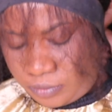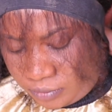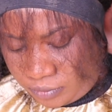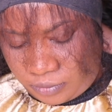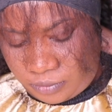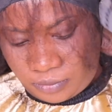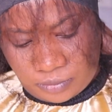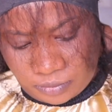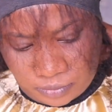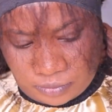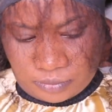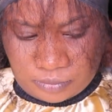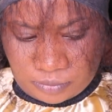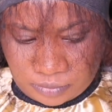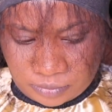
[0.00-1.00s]
I did
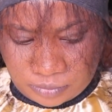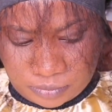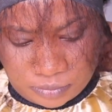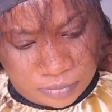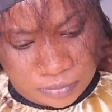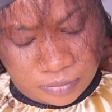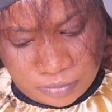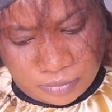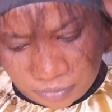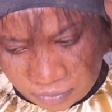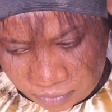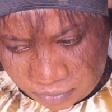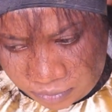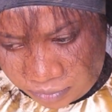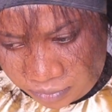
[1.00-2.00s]
lift
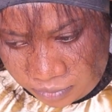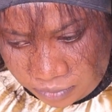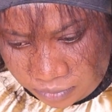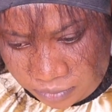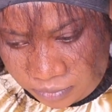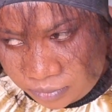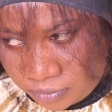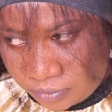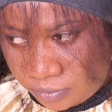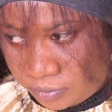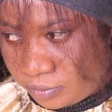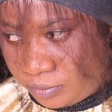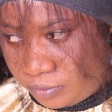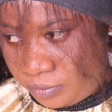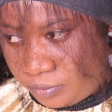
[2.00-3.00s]
the lace a
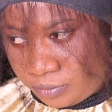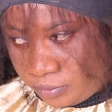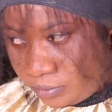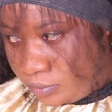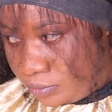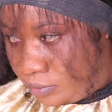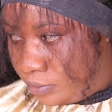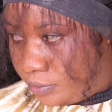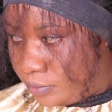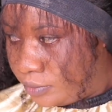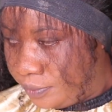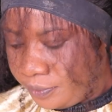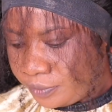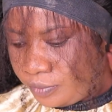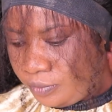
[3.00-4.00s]
little bit when I
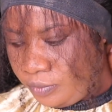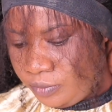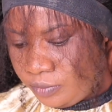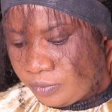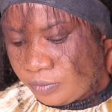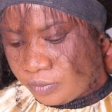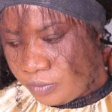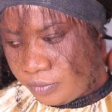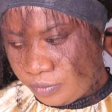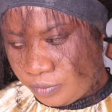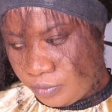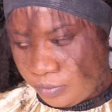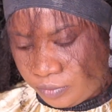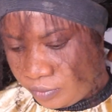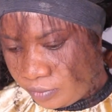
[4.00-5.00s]
was pressing the
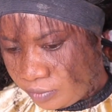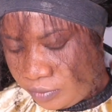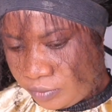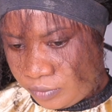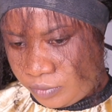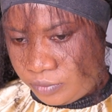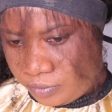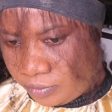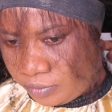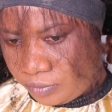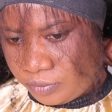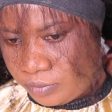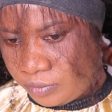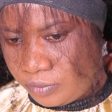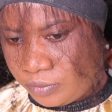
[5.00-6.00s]
hair out, just to
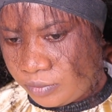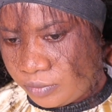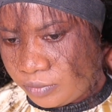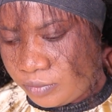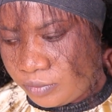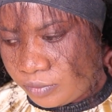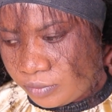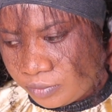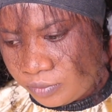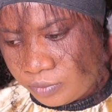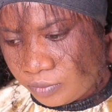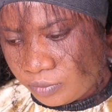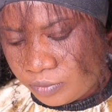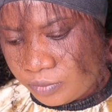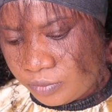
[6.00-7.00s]
make sure that the
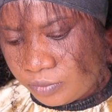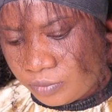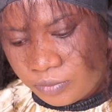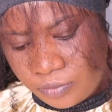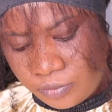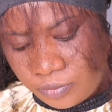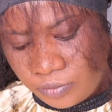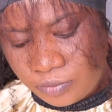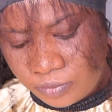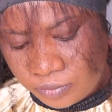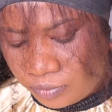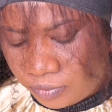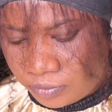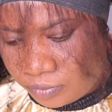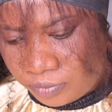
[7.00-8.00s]
lace melts
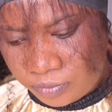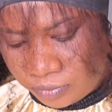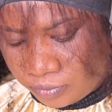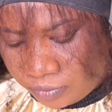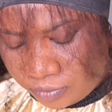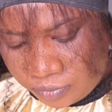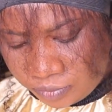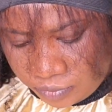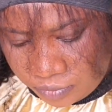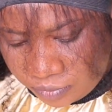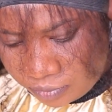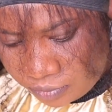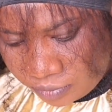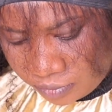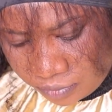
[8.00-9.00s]
down flat
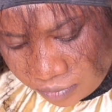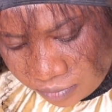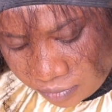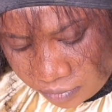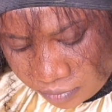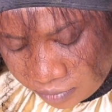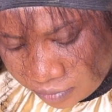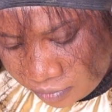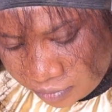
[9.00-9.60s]
again.